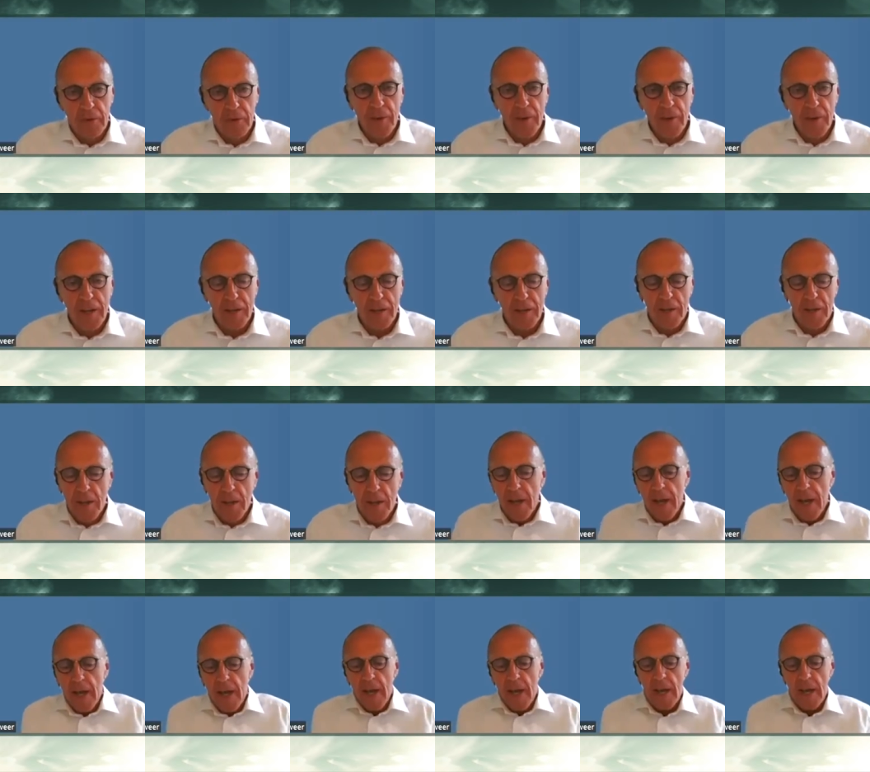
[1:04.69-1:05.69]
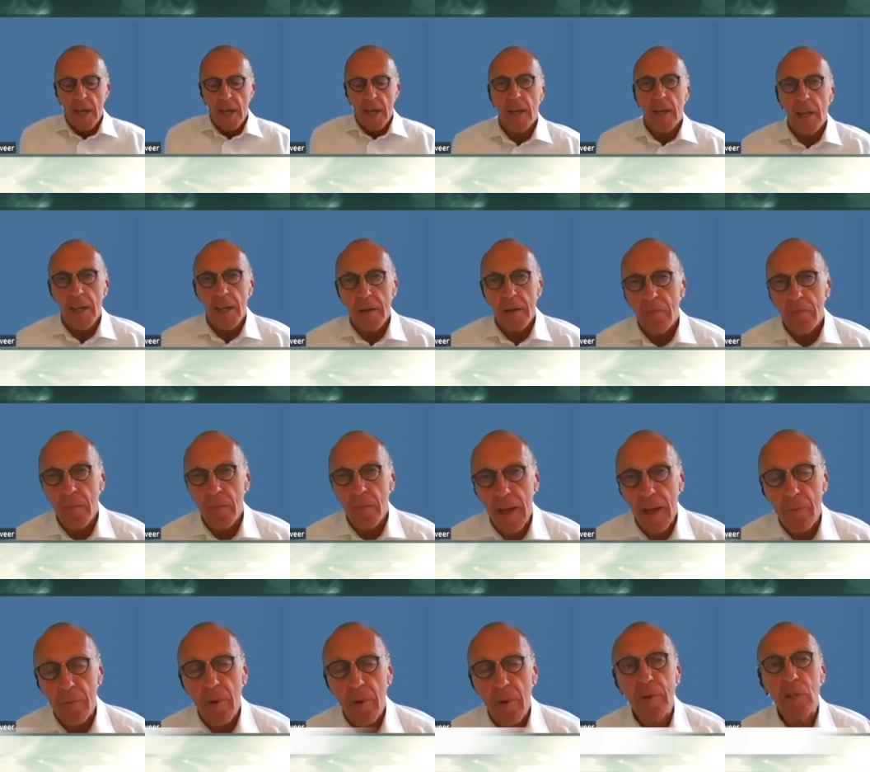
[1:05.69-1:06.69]
Okay. Um,
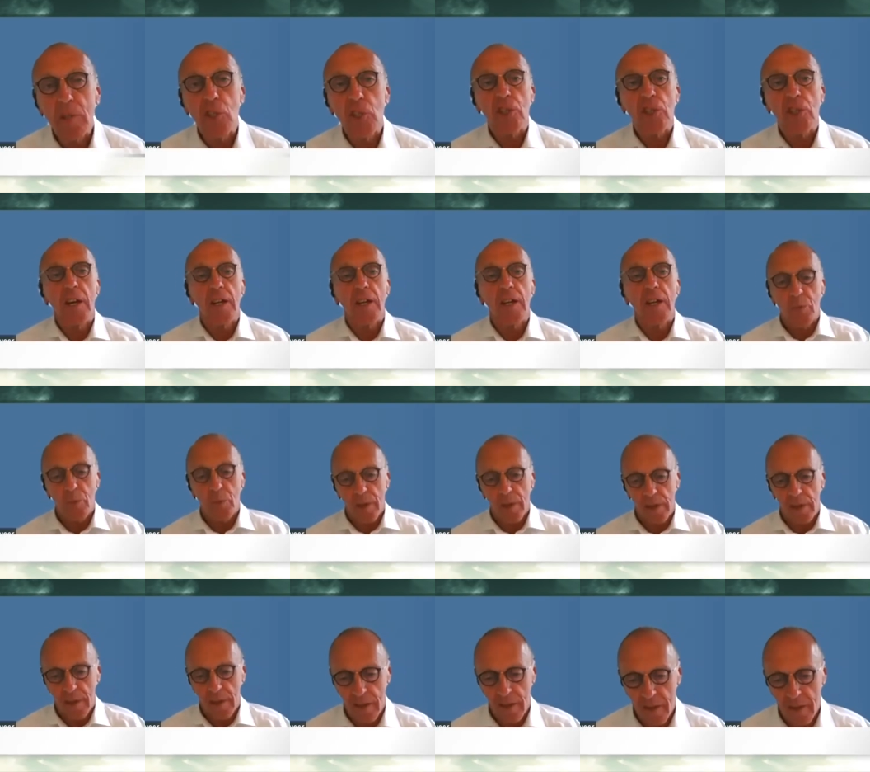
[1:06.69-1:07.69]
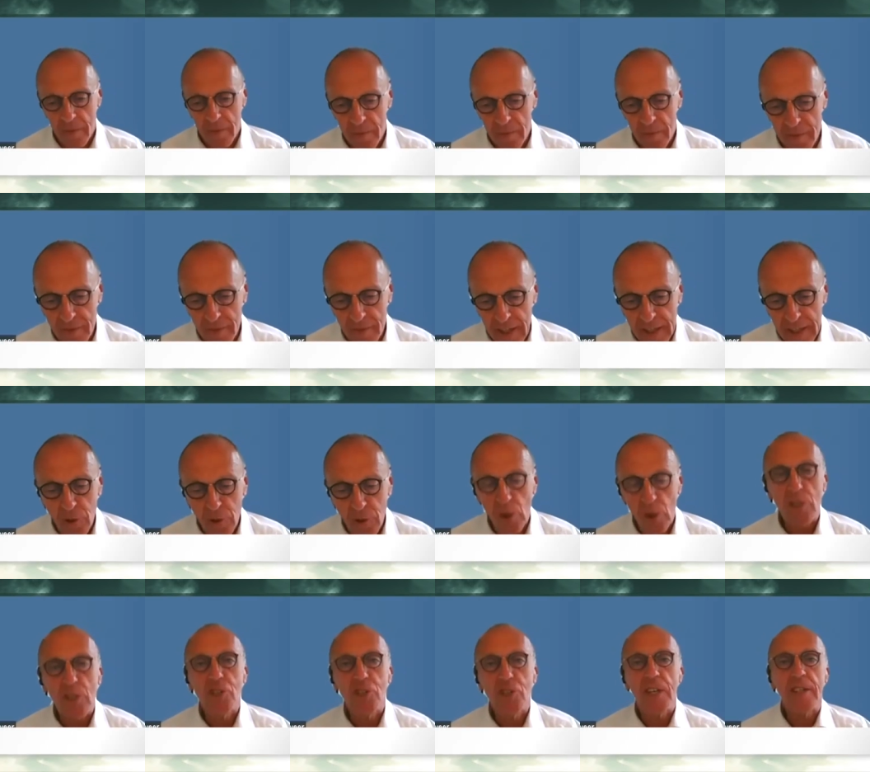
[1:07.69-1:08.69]
I'll probably start with um,
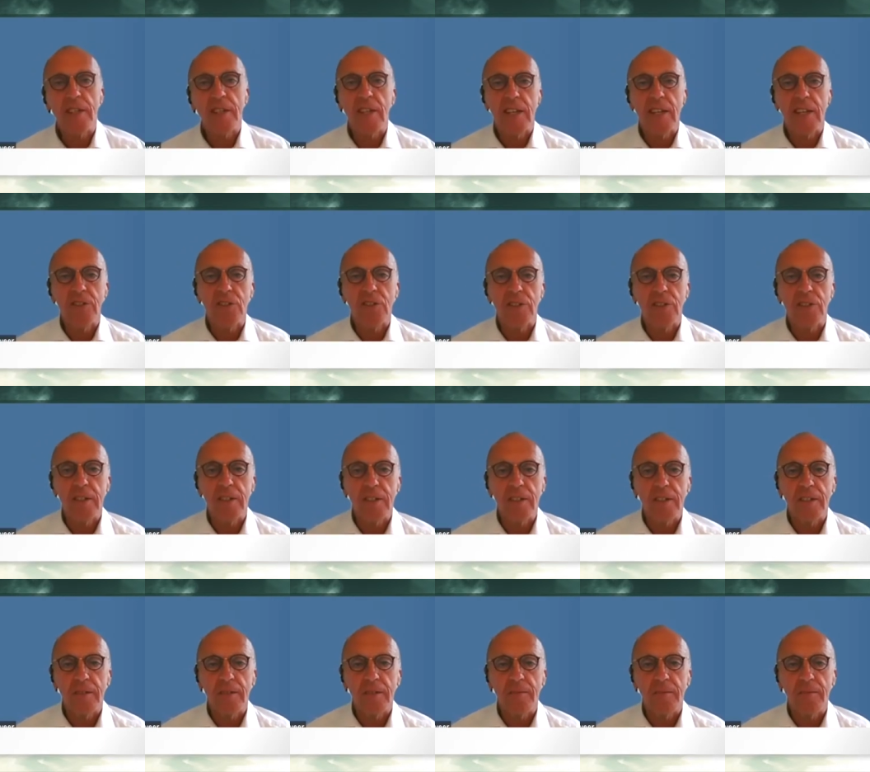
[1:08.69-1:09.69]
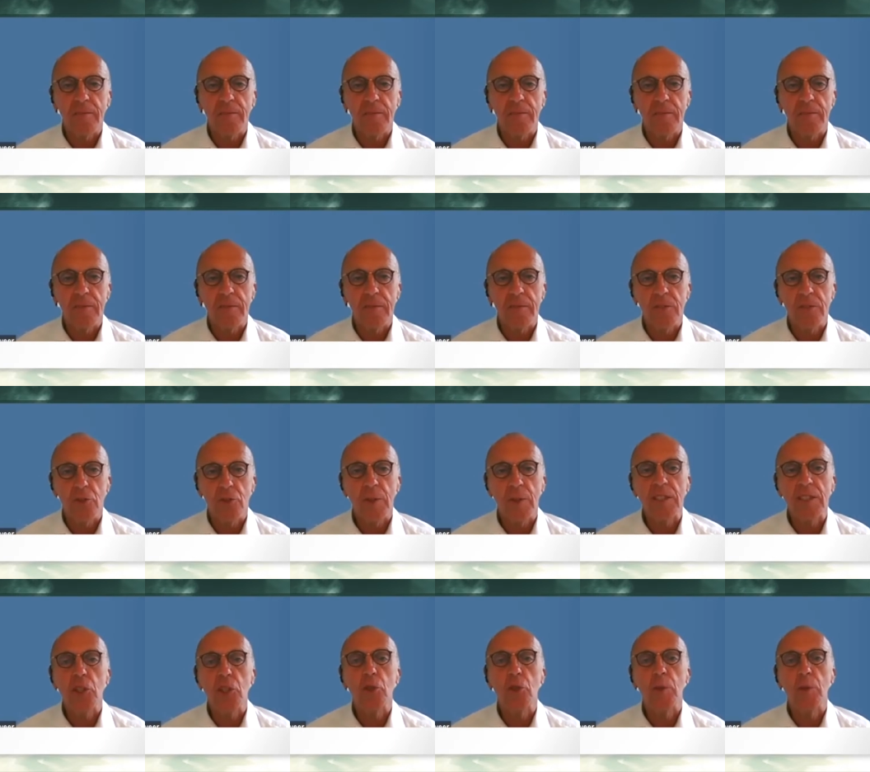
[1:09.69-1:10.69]
acknowledging that um,
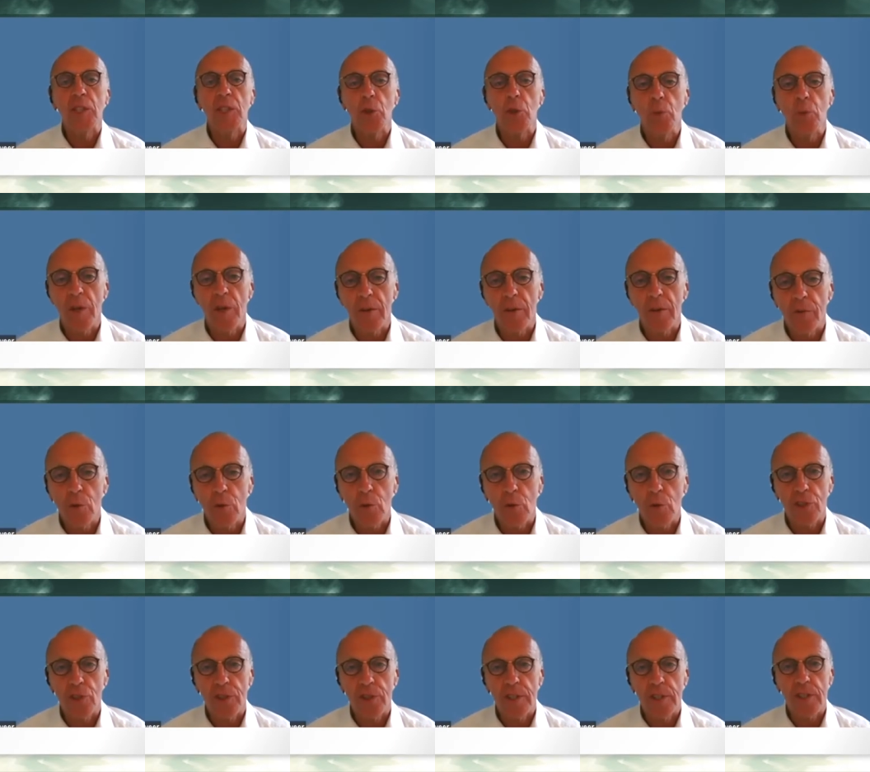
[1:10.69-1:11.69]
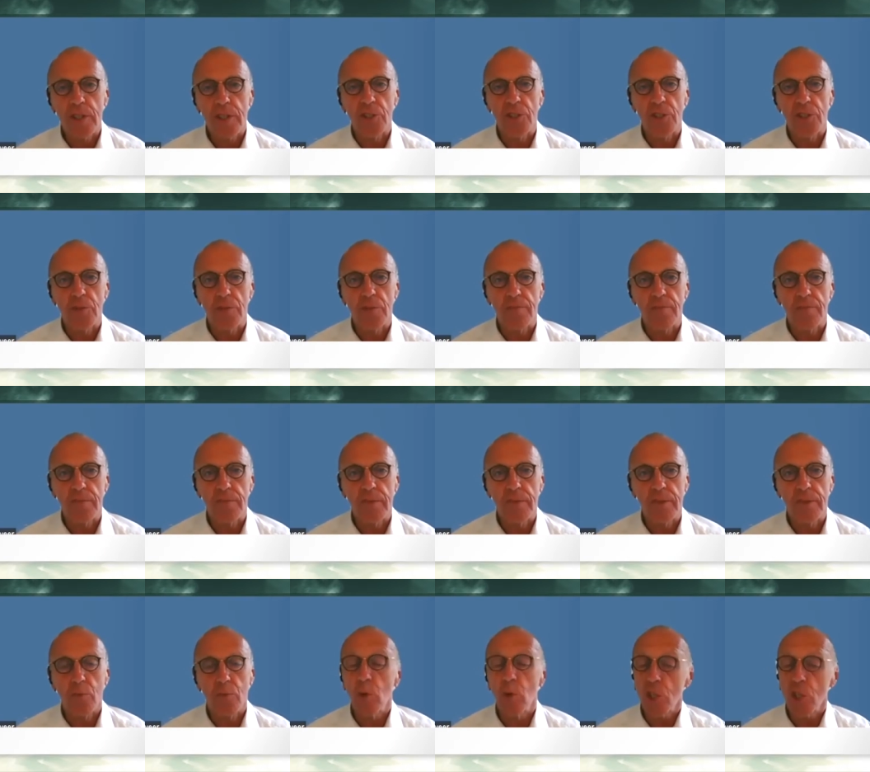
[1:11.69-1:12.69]
2021, of course, is
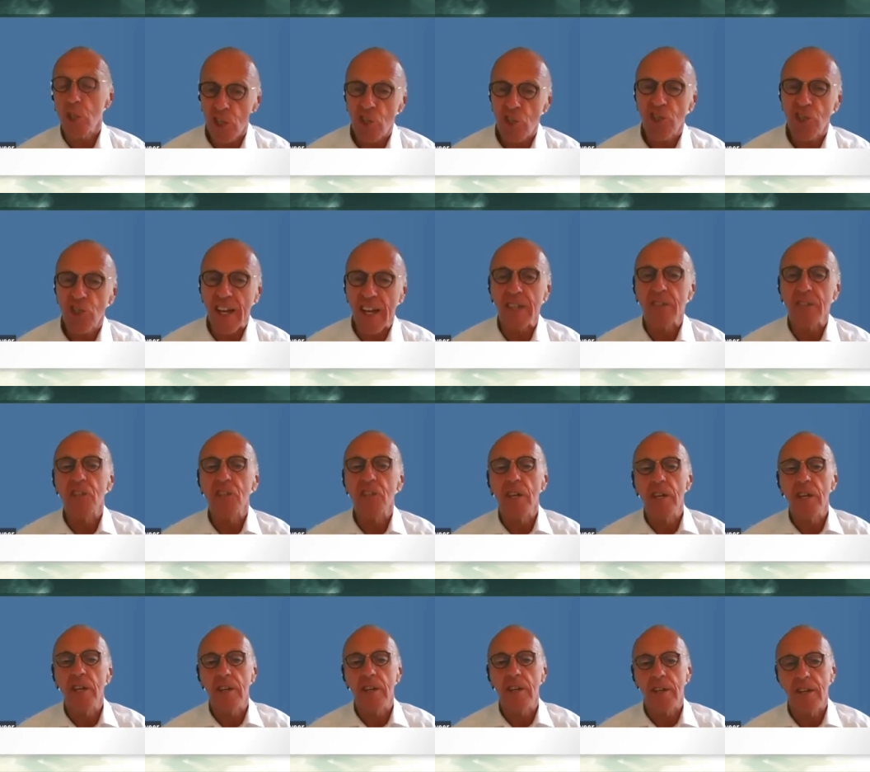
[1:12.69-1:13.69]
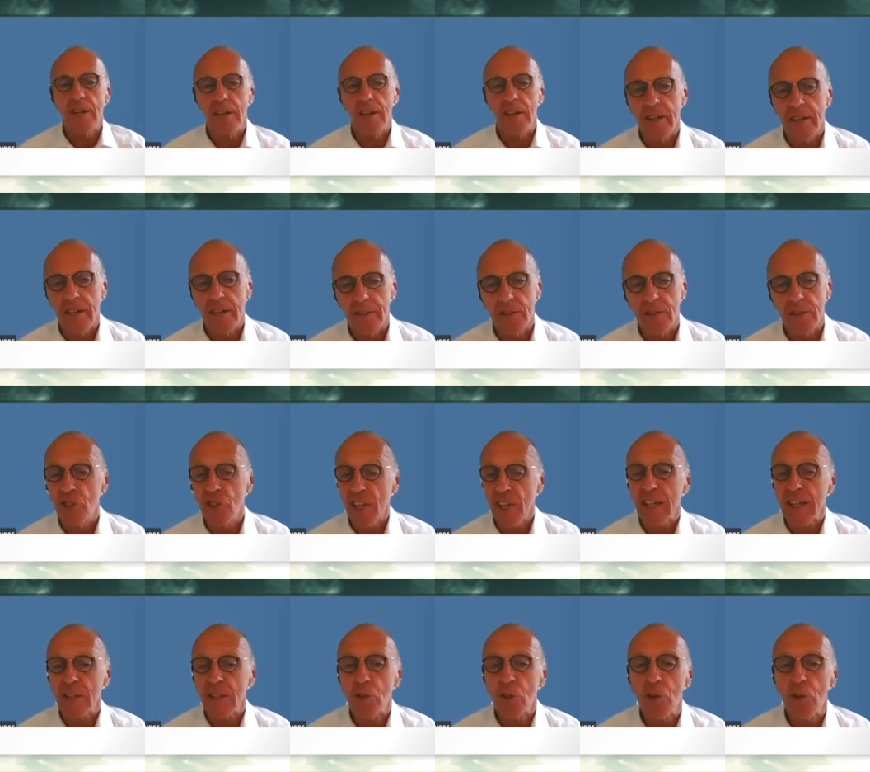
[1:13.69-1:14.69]
uh, was the second year, uh, the
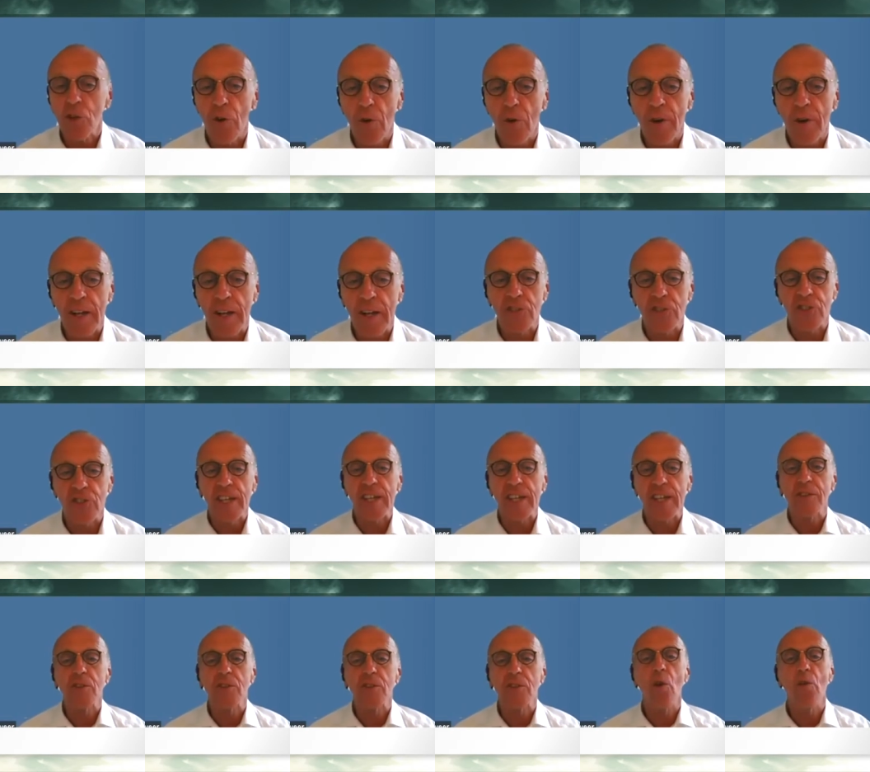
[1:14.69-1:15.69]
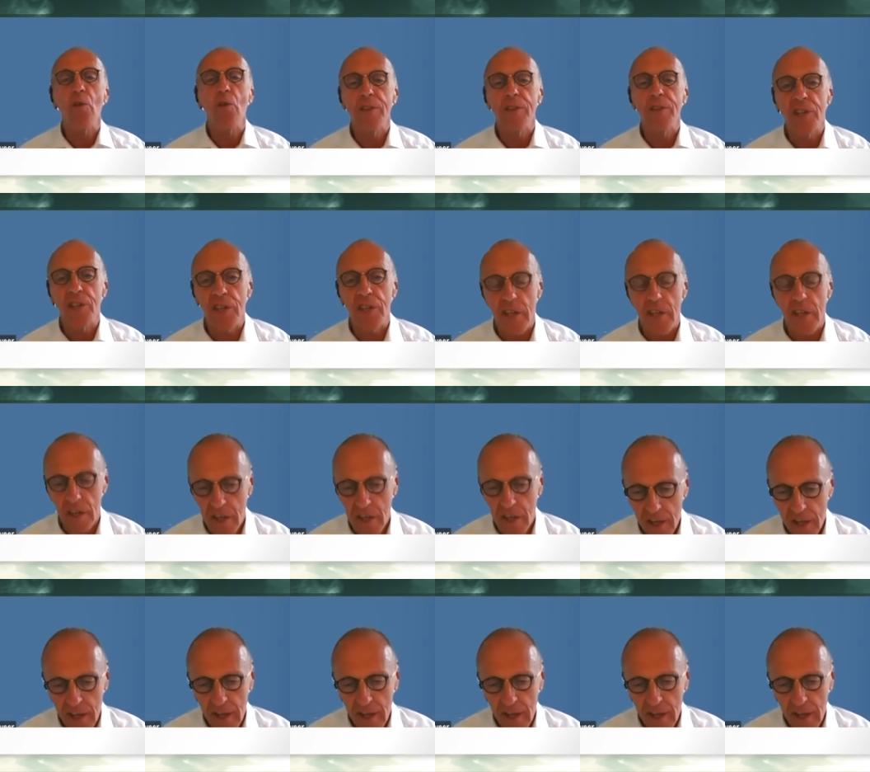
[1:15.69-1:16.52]
second Corona, second COVID year,